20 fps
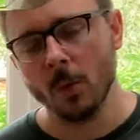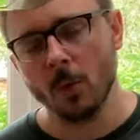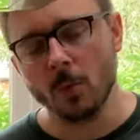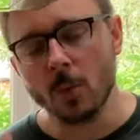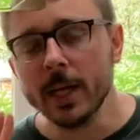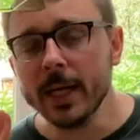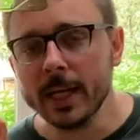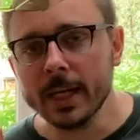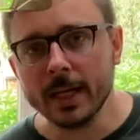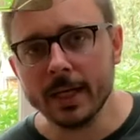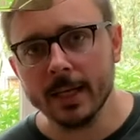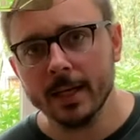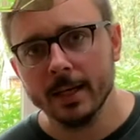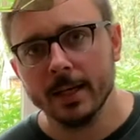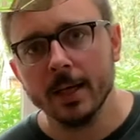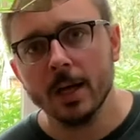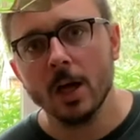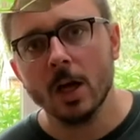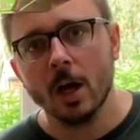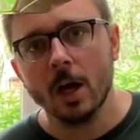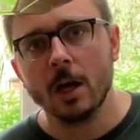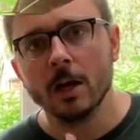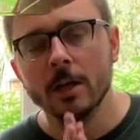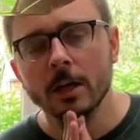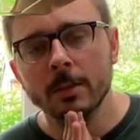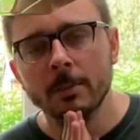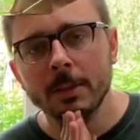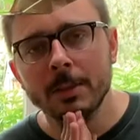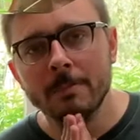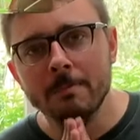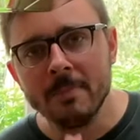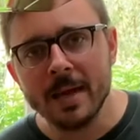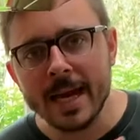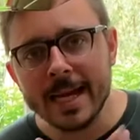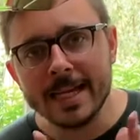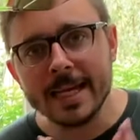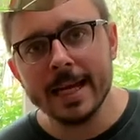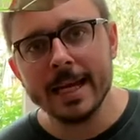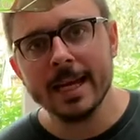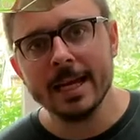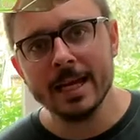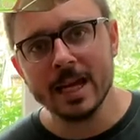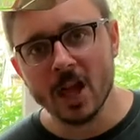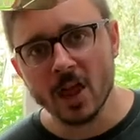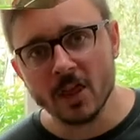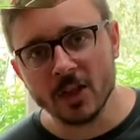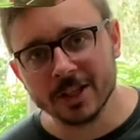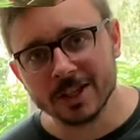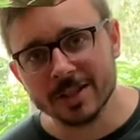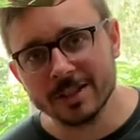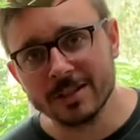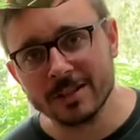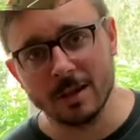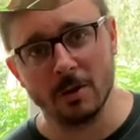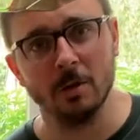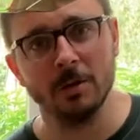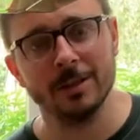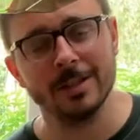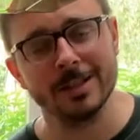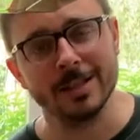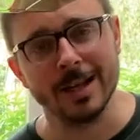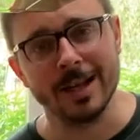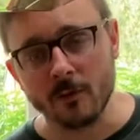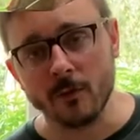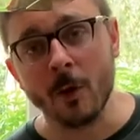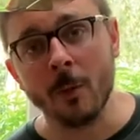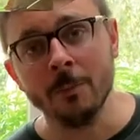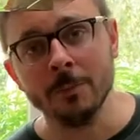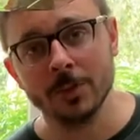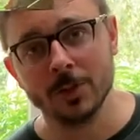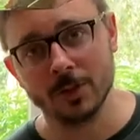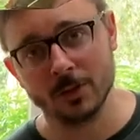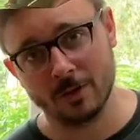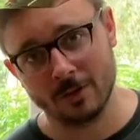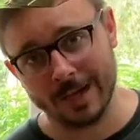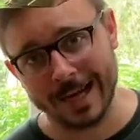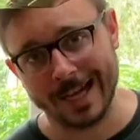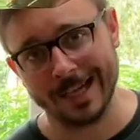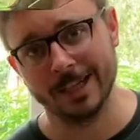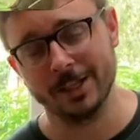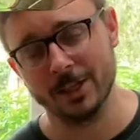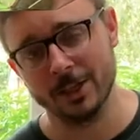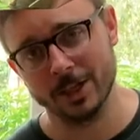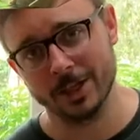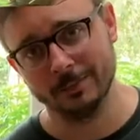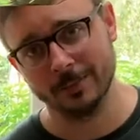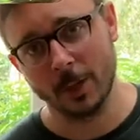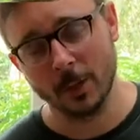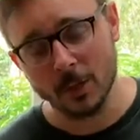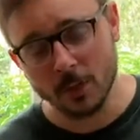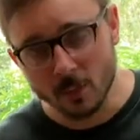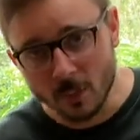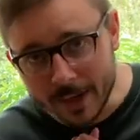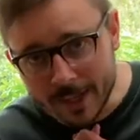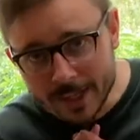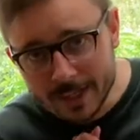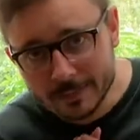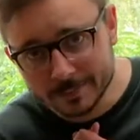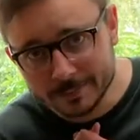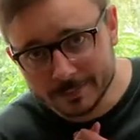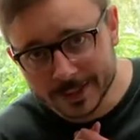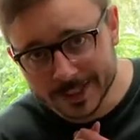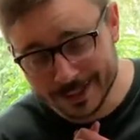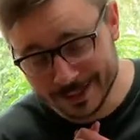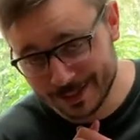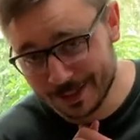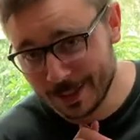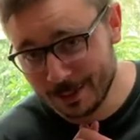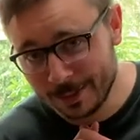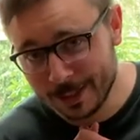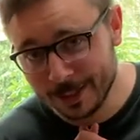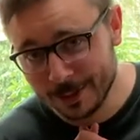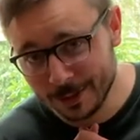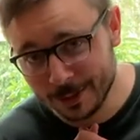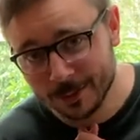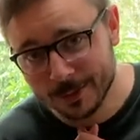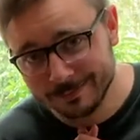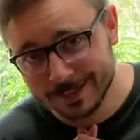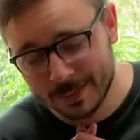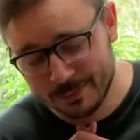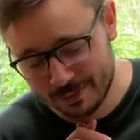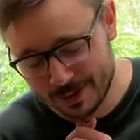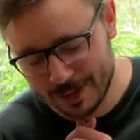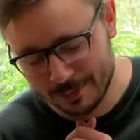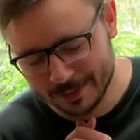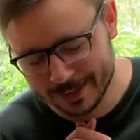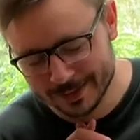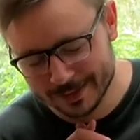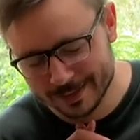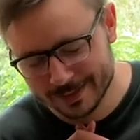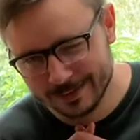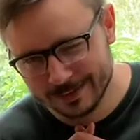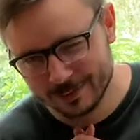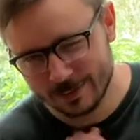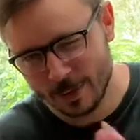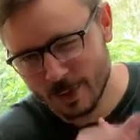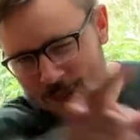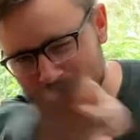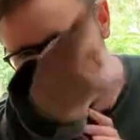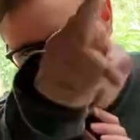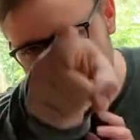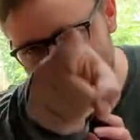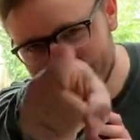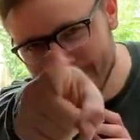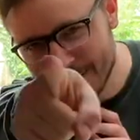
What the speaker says: We are going to be making the salsa from scratch. Are you ready? This is going to be a good one, I promise. Roll that intro.